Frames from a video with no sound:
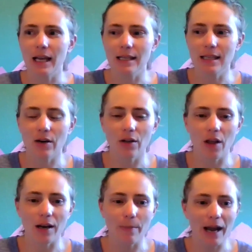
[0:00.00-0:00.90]
Is there a
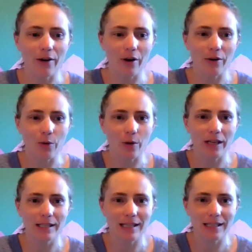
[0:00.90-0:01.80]
lot of background
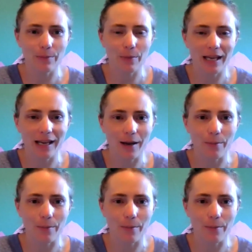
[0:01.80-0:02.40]
noise? Is it picking